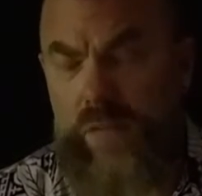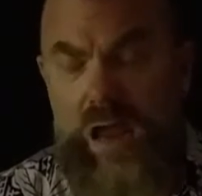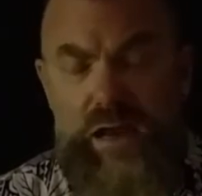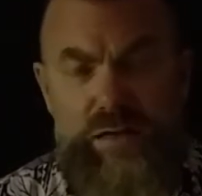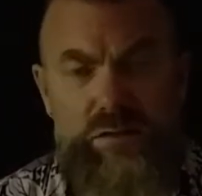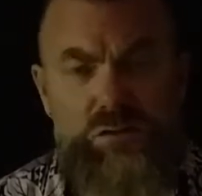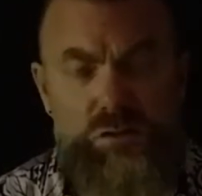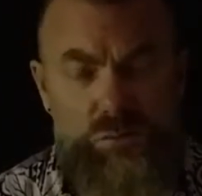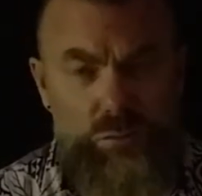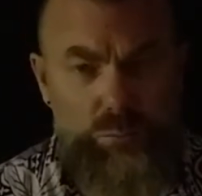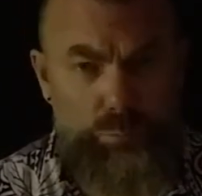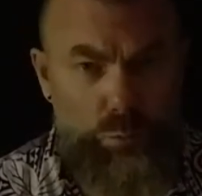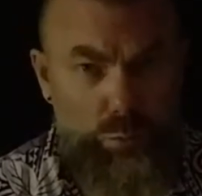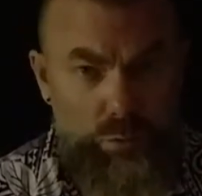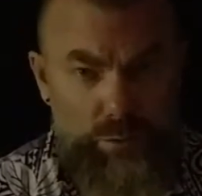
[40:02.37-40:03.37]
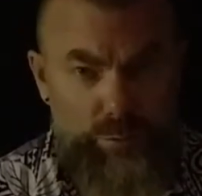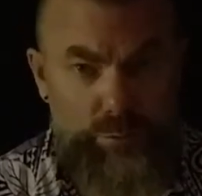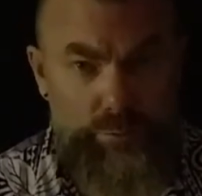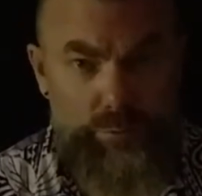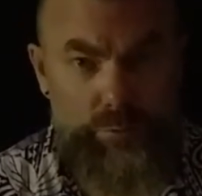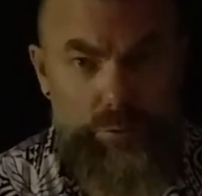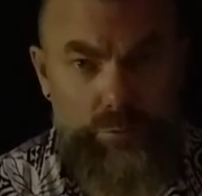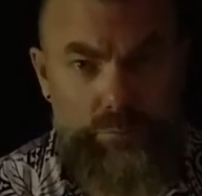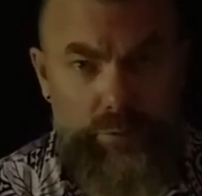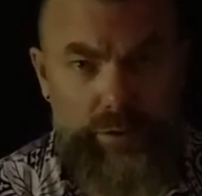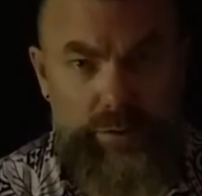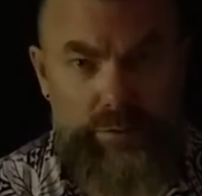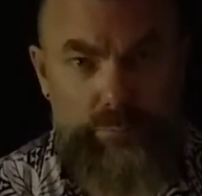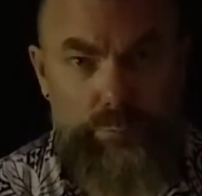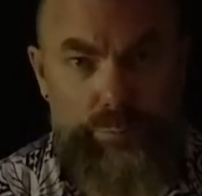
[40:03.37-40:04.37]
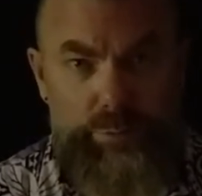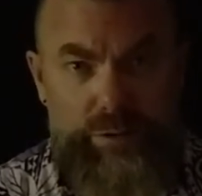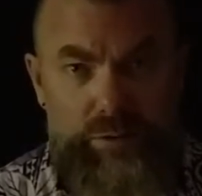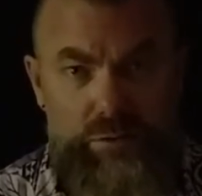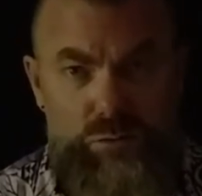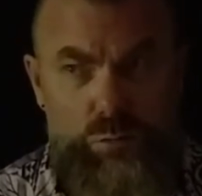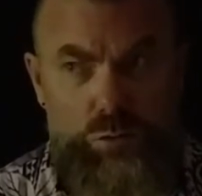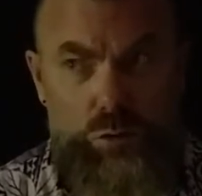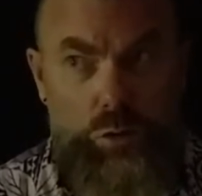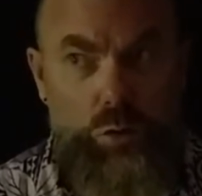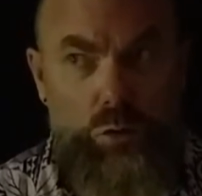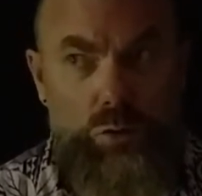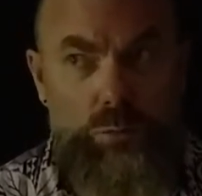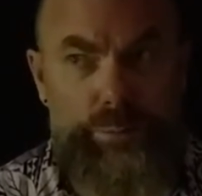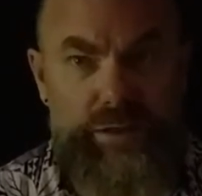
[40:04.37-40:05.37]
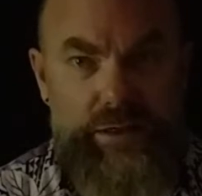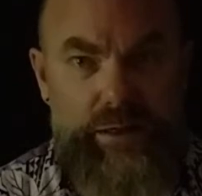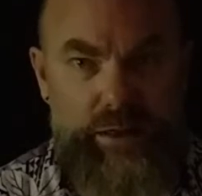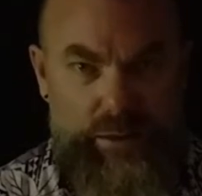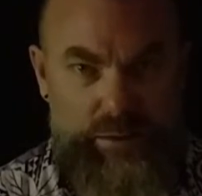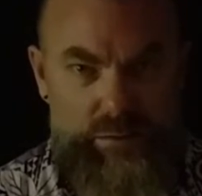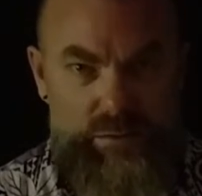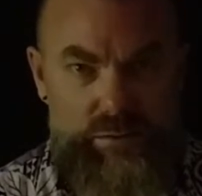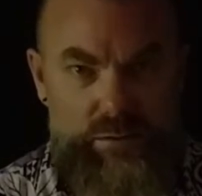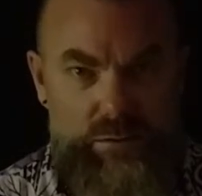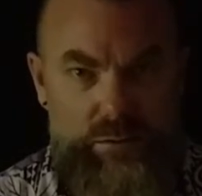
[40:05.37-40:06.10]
so important right? Because we're whole beings.